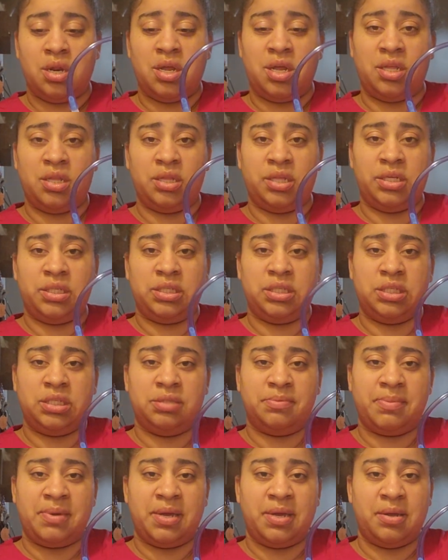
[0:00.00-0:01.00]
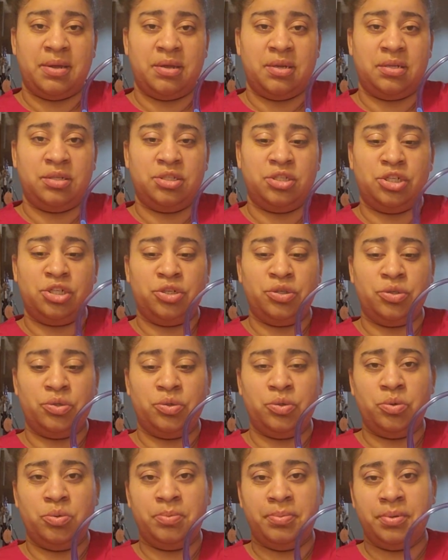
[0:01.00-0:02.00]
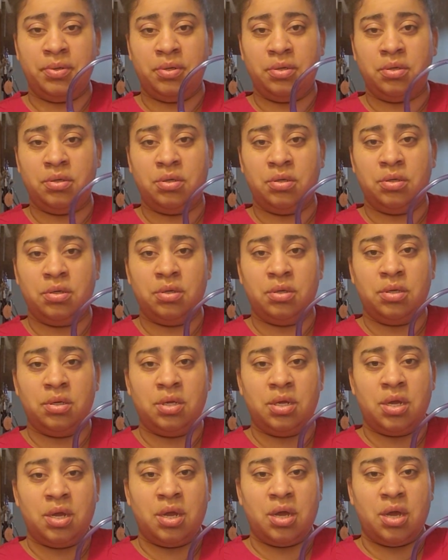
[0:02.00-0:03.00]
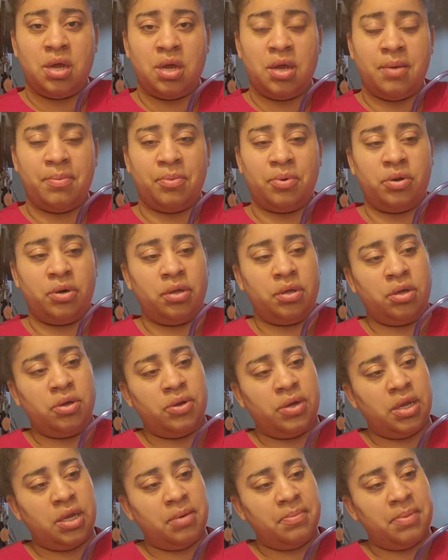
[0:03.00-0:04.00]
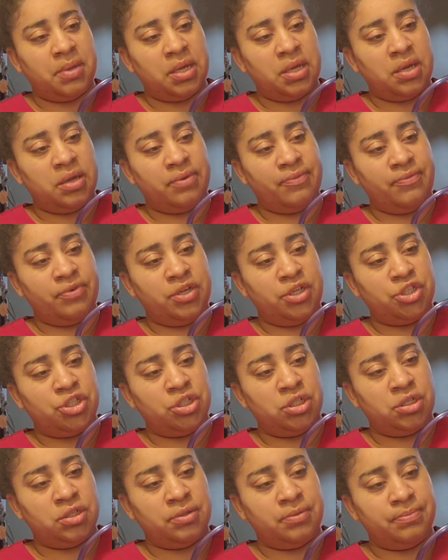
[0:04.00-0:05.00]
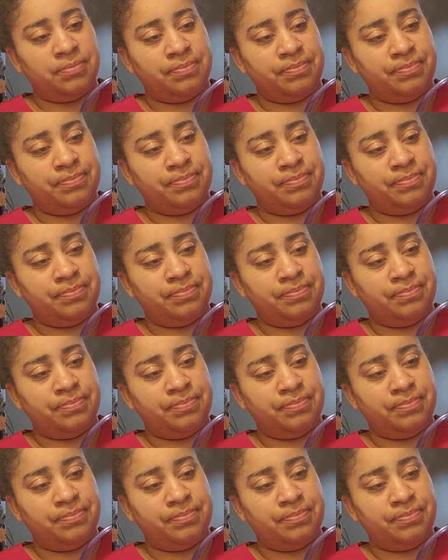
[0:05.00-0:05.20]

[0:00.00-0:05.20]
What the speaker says: And this is my tube. I'm going to go ahead and begin flushing it.